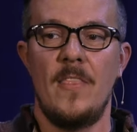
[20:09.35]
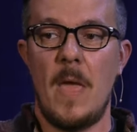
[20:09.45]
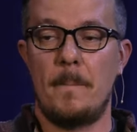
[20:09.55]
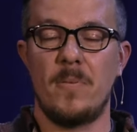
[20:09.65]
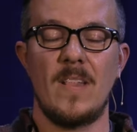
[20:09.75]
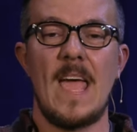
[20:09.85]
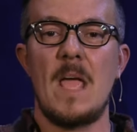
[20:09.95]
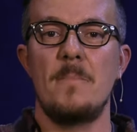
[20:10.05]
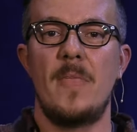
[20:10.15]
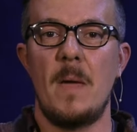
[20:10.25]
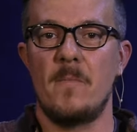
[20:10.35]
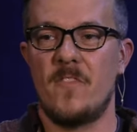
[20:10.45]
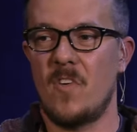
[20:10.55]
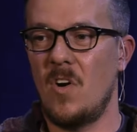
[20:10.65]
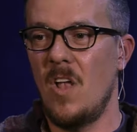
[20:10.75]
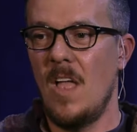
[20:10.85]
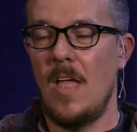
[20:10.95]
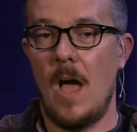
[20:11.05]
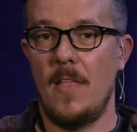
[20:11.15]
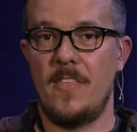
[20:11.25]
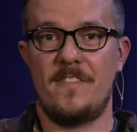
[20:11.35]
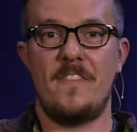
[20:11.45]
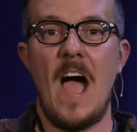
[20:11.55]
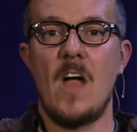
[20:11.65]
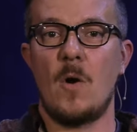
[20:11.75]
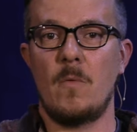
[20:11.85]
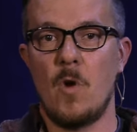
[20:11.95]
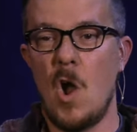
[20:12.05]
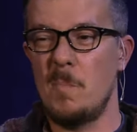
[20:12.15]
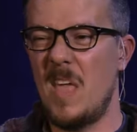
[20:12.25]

They blamed them for uh, the fire in Rome.